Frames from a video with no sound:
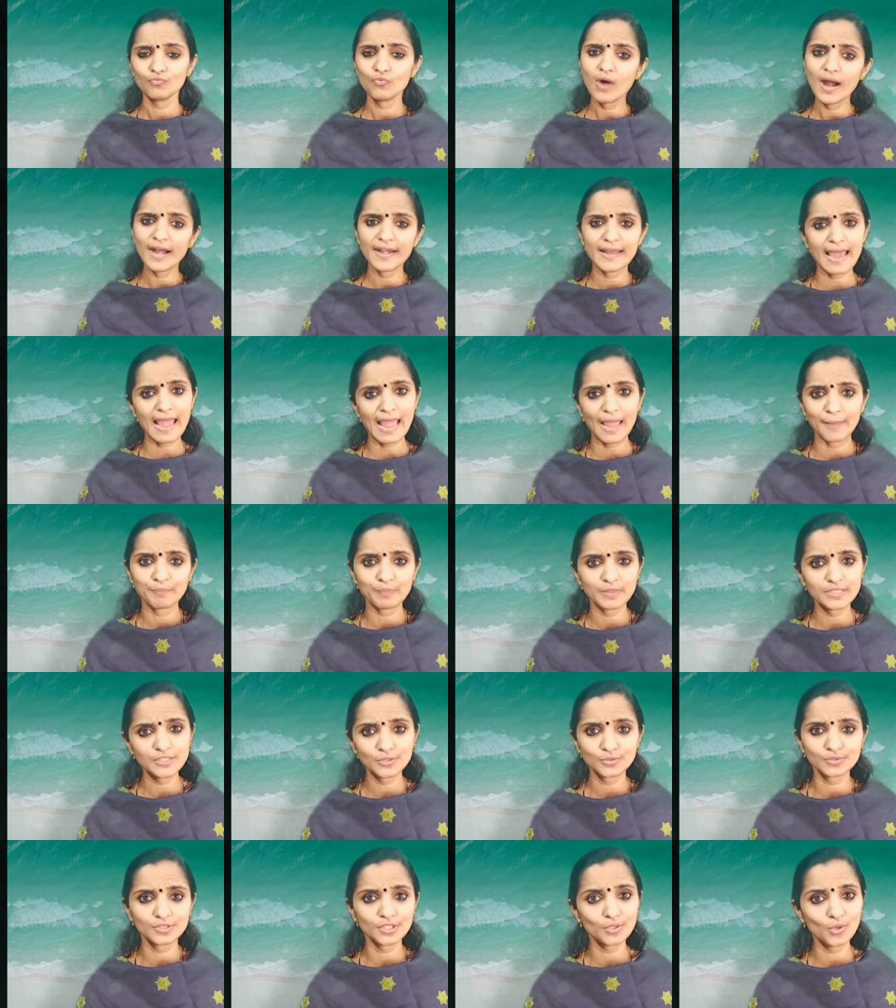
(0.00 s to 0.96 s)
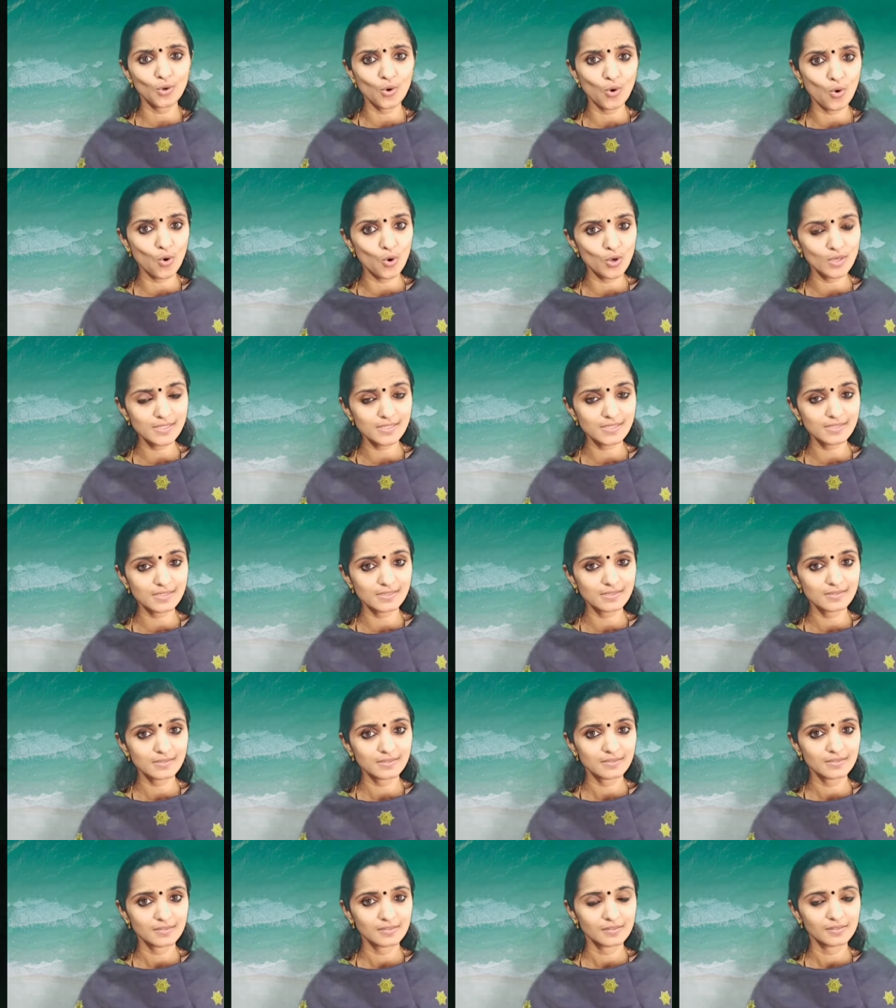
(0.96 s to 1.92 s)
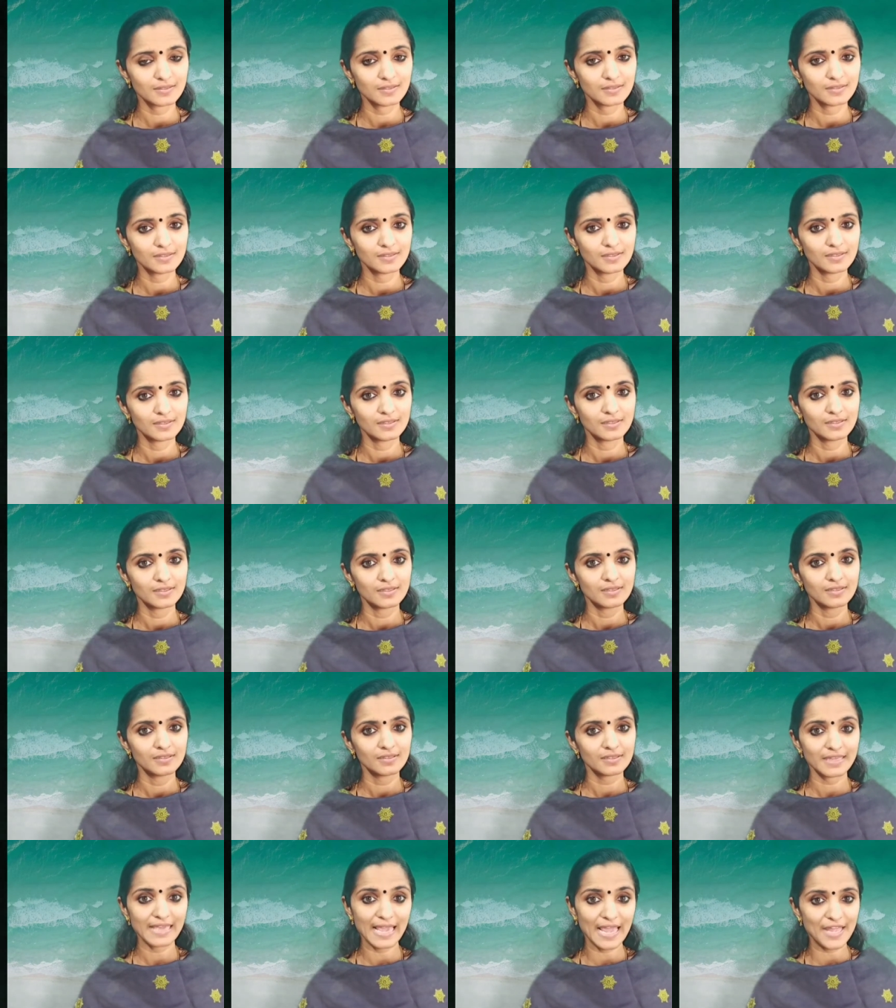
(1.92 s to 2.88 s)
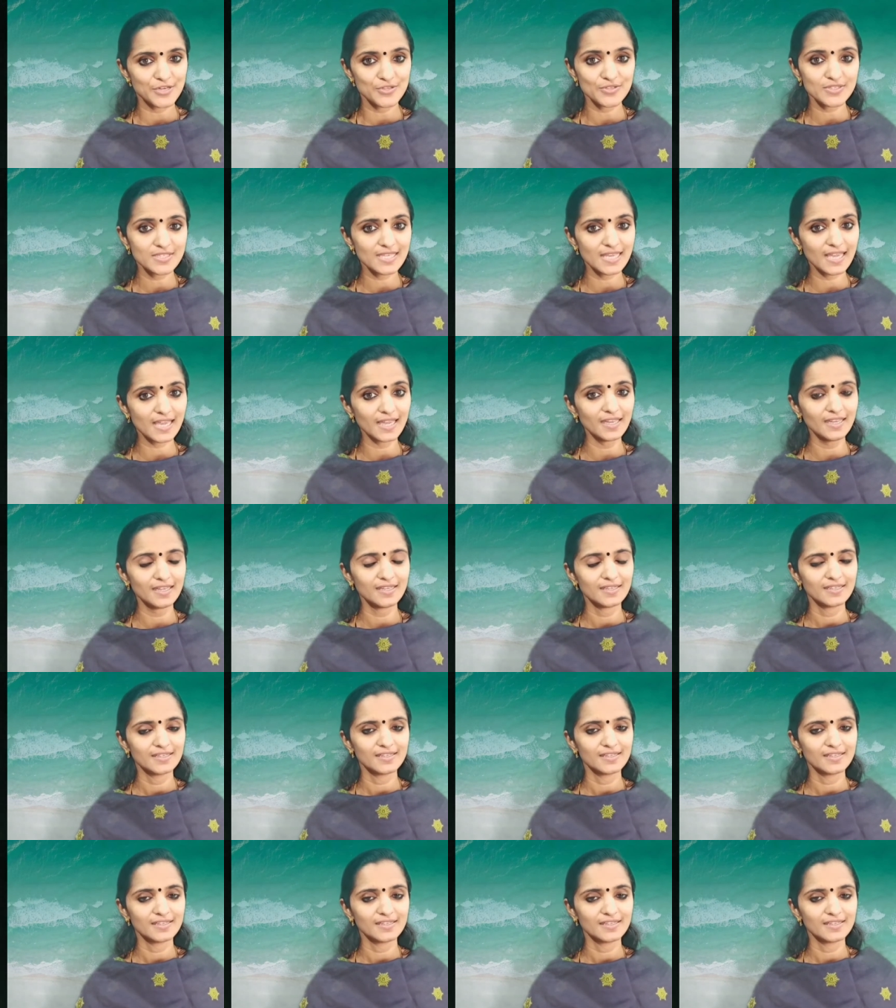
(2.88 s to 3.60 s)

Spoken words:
What happened to the horse? Can you say?